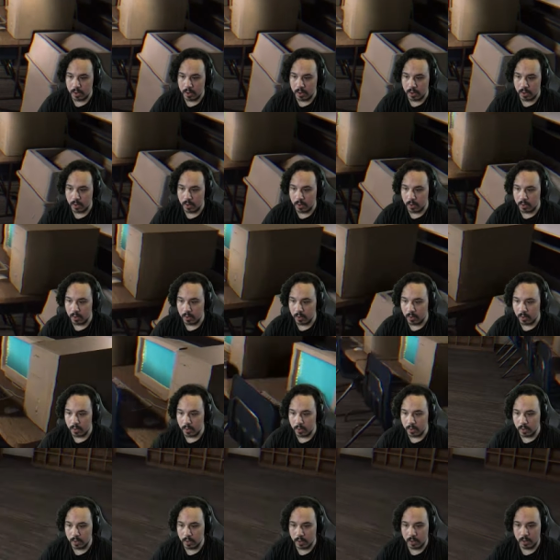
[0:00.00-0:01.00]

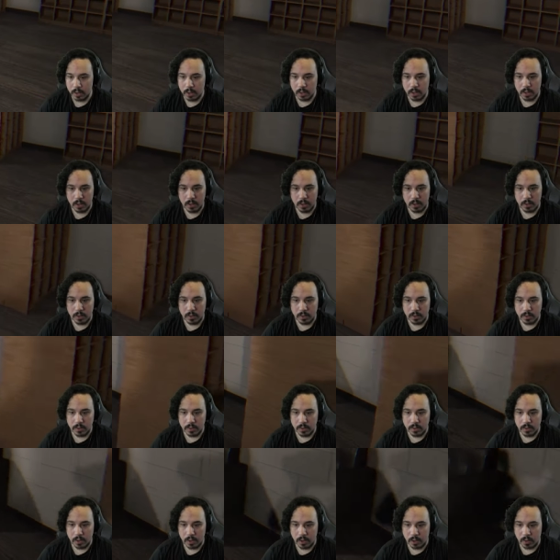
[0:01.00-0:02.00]
Oh.
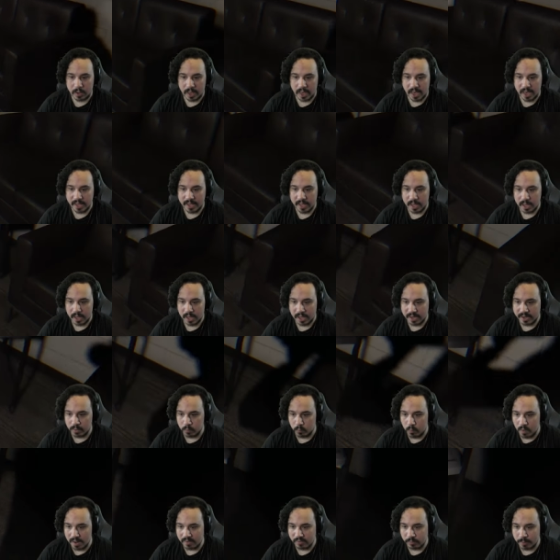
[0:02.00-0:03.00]
Okay, I
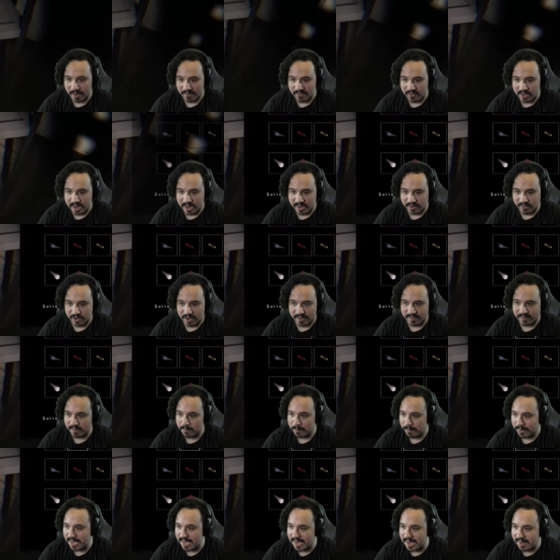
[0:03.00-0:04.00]
can watch my V H S
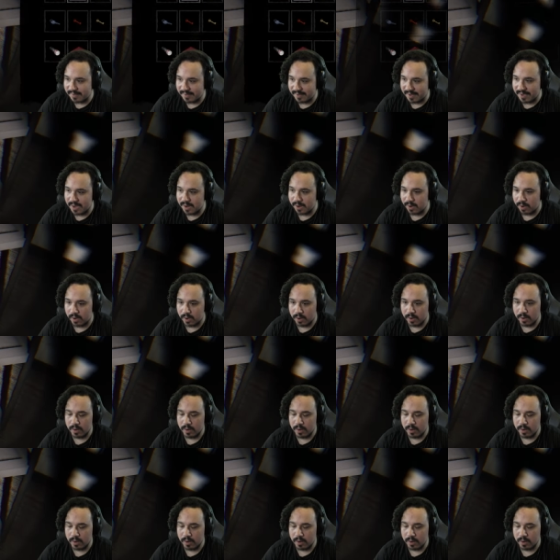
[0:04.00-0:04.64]
in peace here.